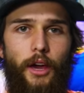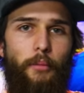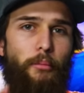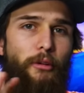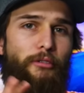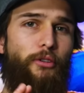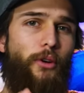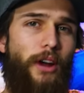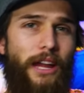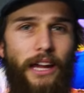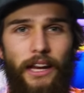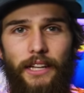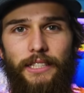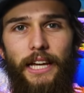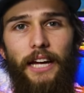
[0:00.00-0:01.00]
Before I get
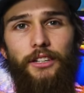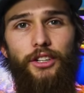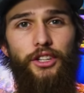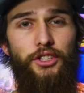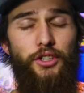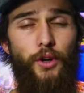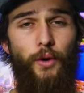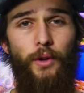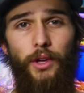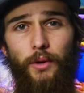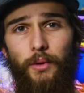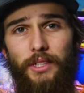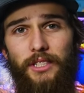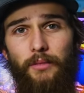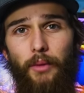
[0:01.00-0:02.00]
into actually showing you
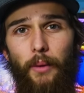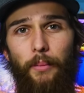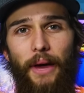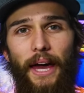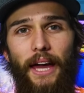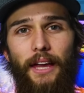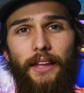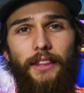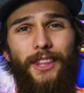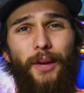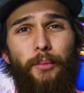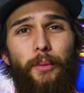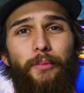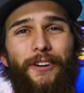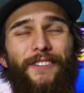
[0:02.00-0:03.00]
what's in my bag, let
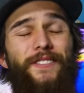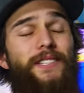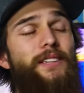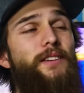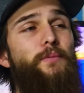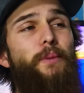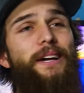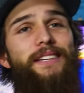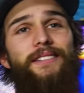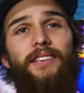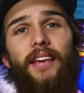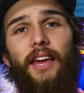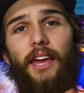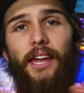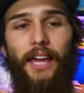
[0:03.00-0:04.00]
me preface this by
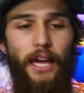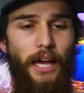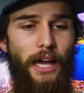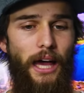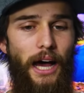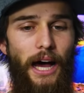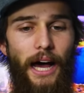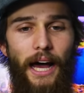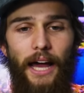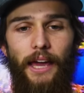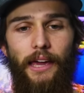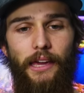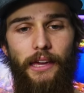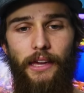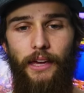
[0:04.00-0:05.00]
saying
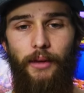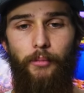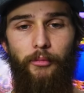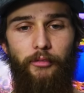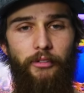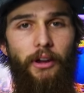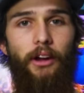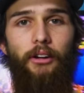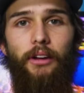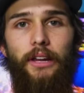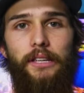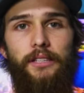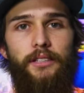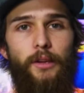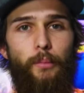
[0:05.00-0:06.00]
I am very
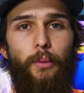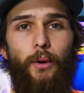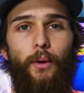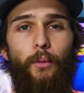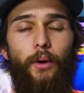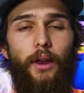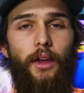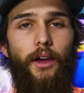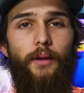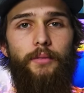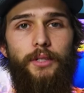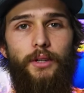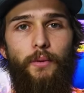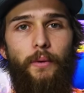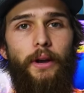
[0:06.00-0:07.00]
simple when it
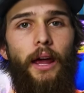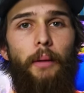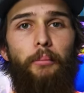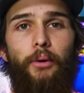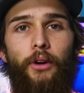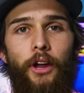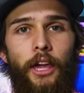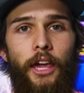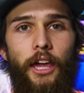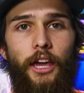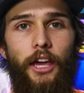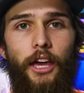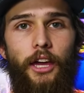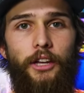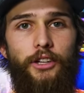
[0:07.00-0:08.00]
comes to what I bring
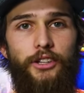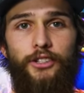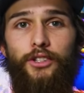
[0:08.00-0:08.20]
to